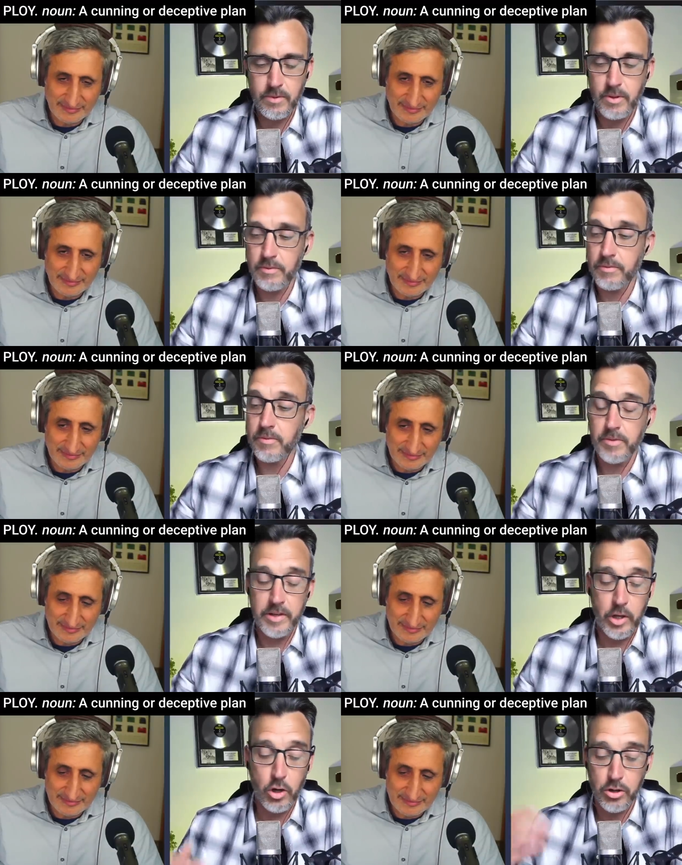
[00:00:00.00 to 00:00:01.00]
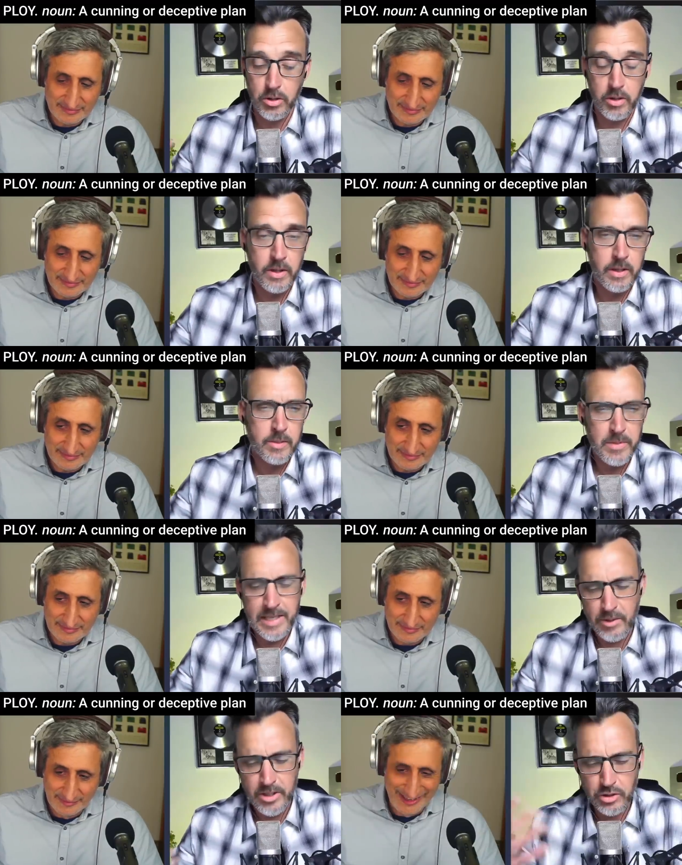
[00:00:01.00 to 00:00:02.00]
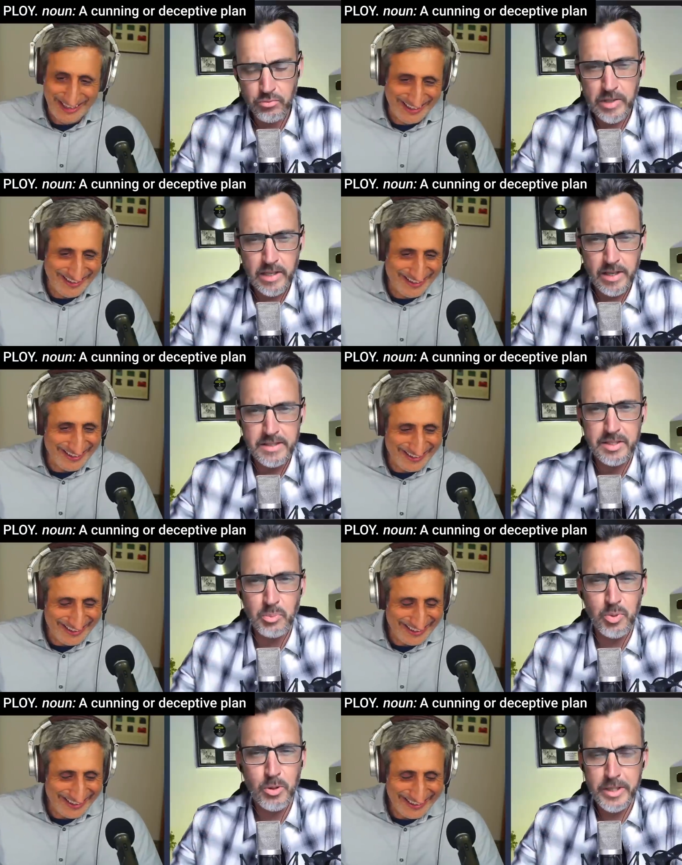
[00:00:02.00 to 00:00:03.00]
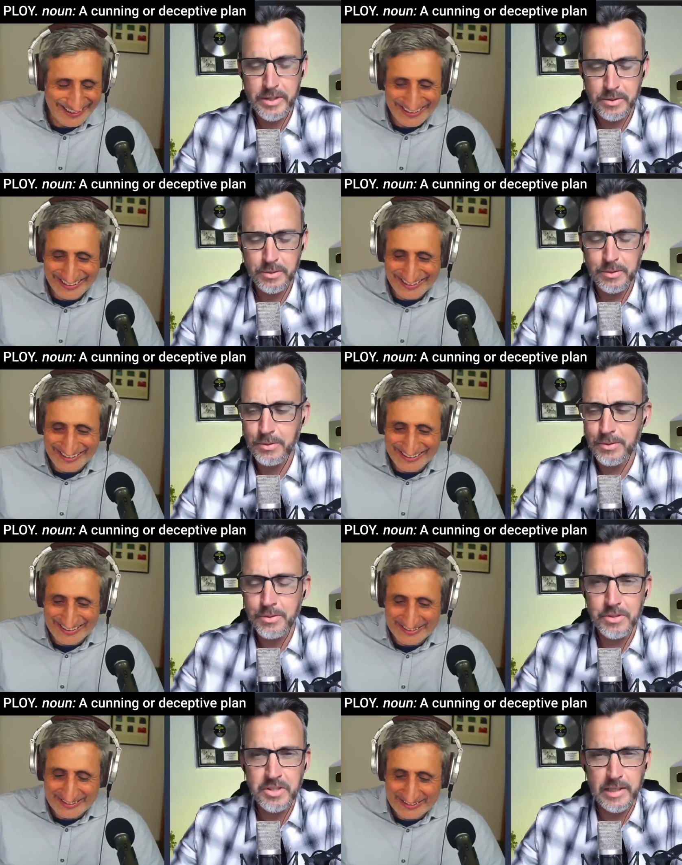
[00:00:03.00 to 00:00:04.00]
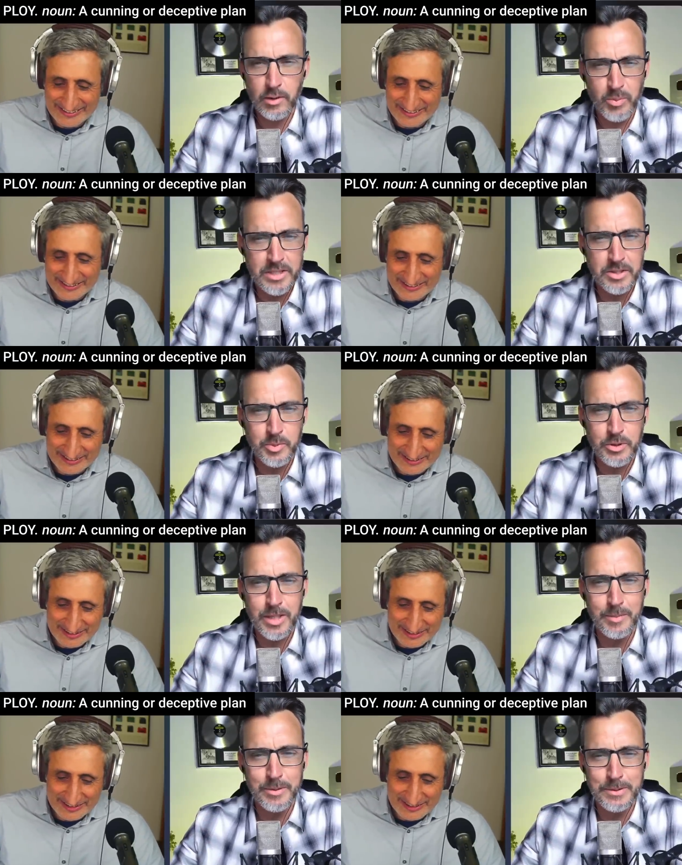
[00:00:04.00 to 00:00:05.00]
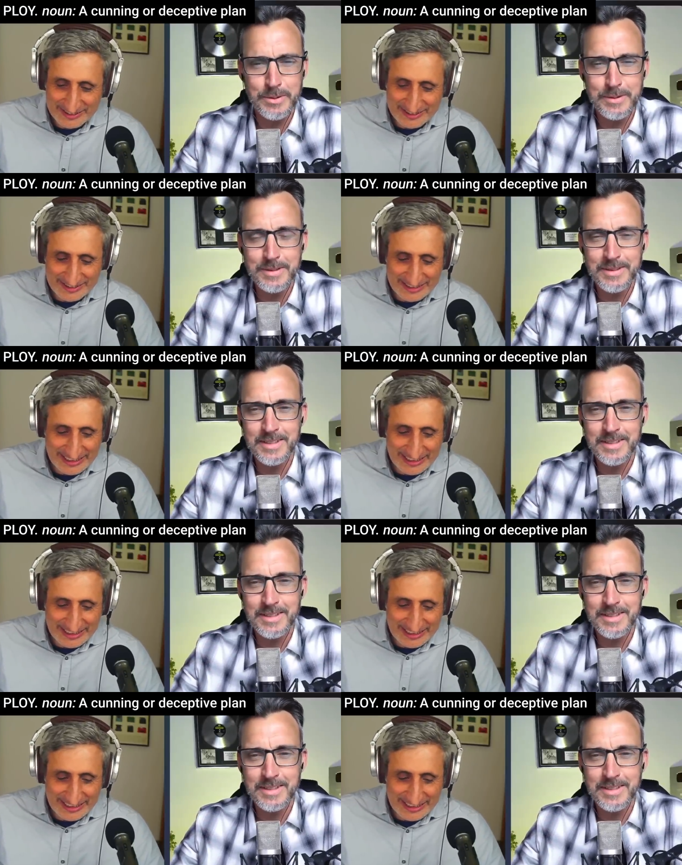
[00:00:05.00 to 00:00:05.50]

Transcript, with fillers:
Speaker 1: very honoured. But now I just realised it's a ploy to to steal all my subscribers.